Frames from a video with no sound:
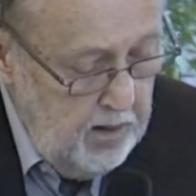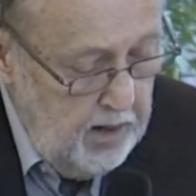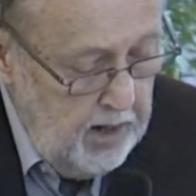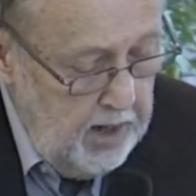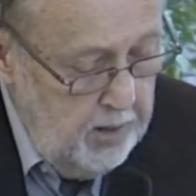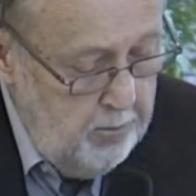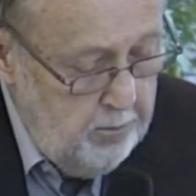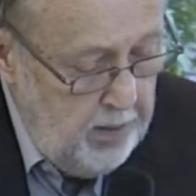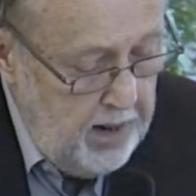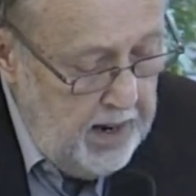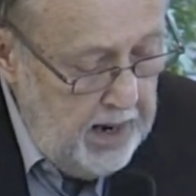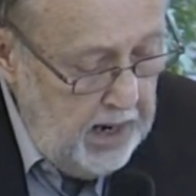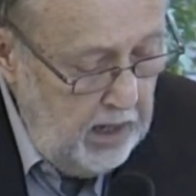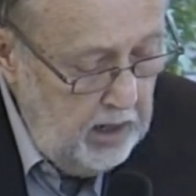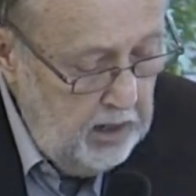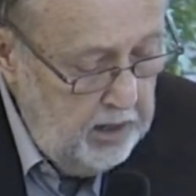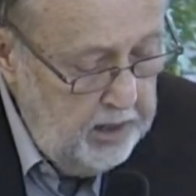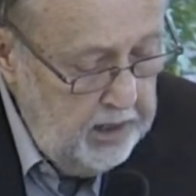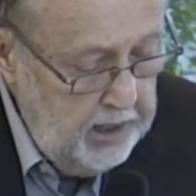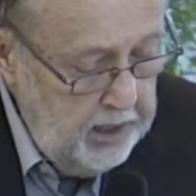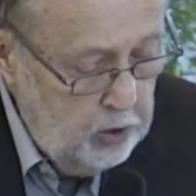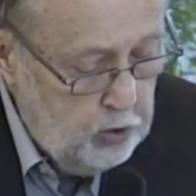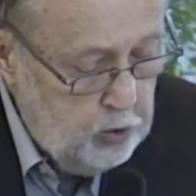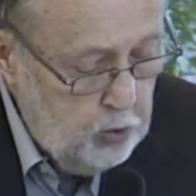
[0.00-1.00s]
And
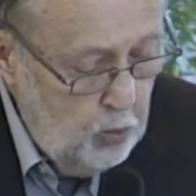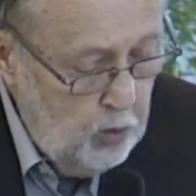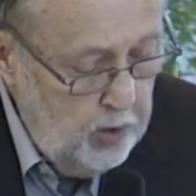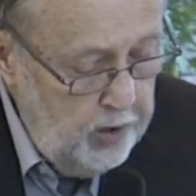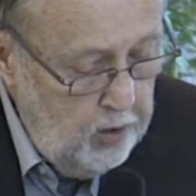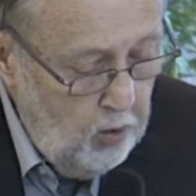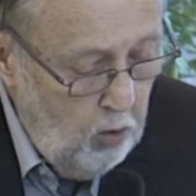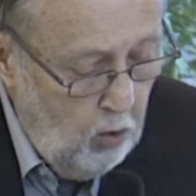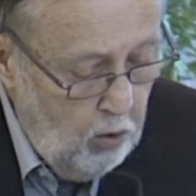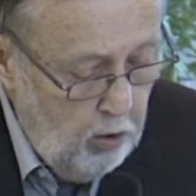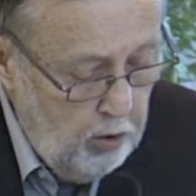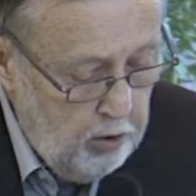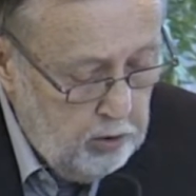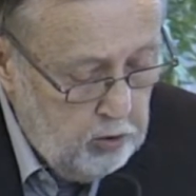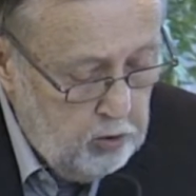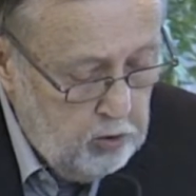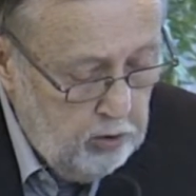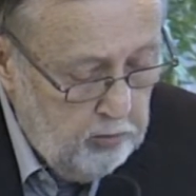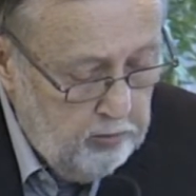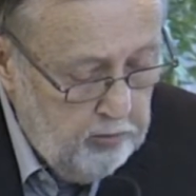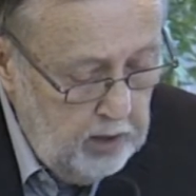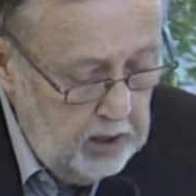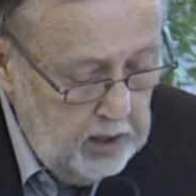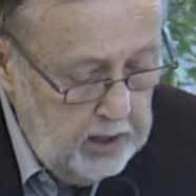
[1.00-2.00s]
Pilate issued an order
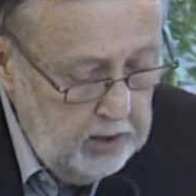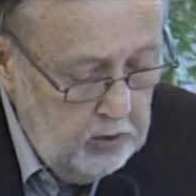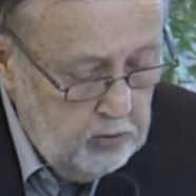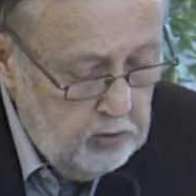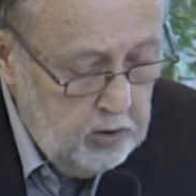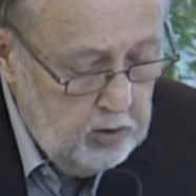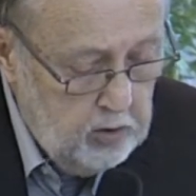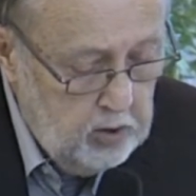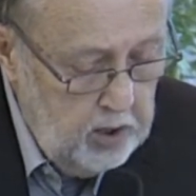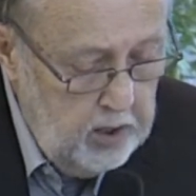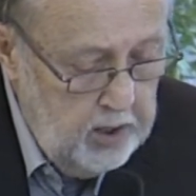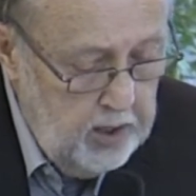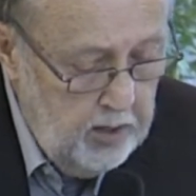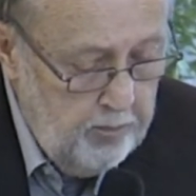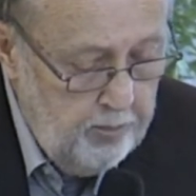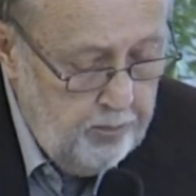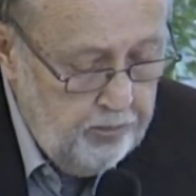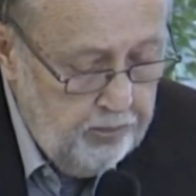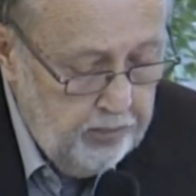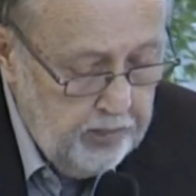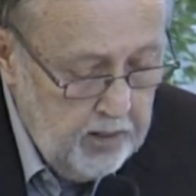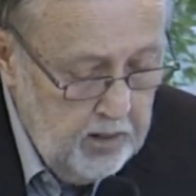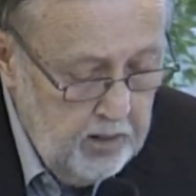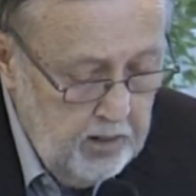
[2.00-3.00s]
to release it to him.